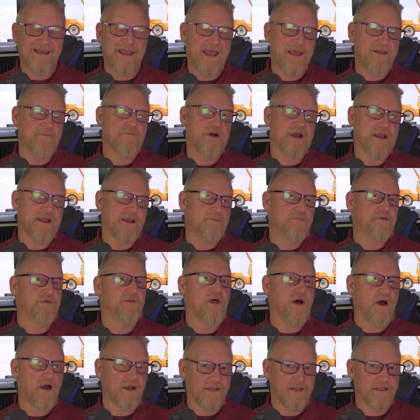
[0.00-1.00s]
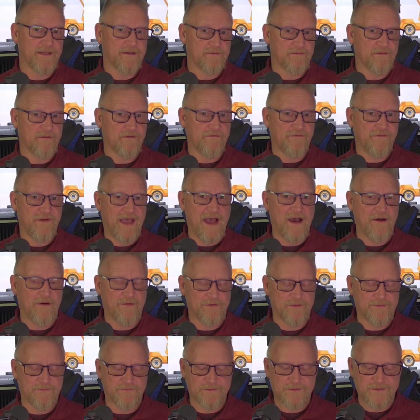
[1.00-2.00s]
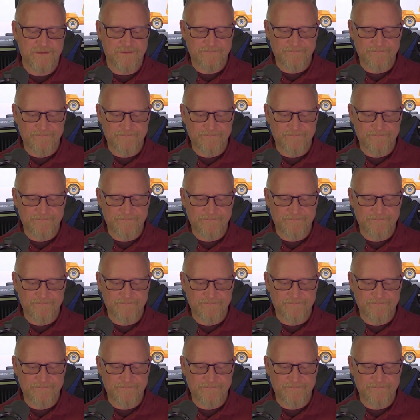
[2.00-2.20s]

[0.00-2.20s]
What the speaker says: and by applying the values.